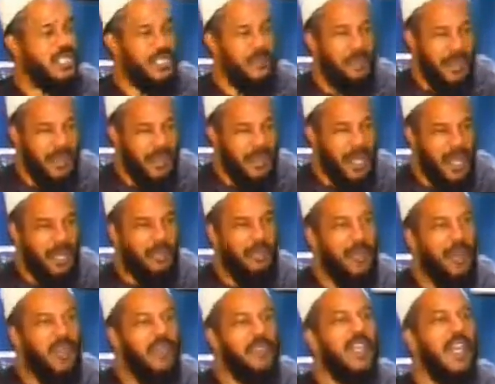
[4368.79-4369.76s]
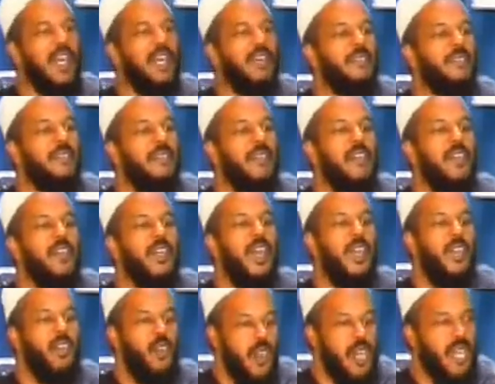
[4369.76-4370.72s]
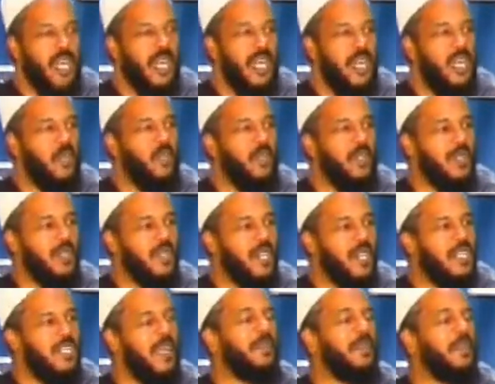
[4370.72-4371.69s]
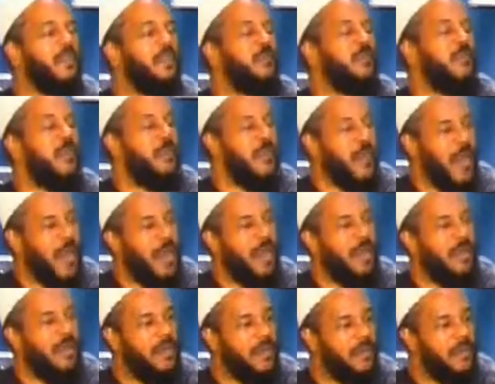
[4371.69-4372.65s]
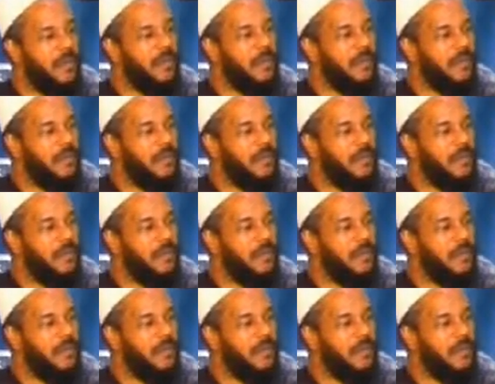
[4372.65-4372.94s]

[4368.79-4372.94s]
That she must cover herself accordingly what is acceptable for prayer.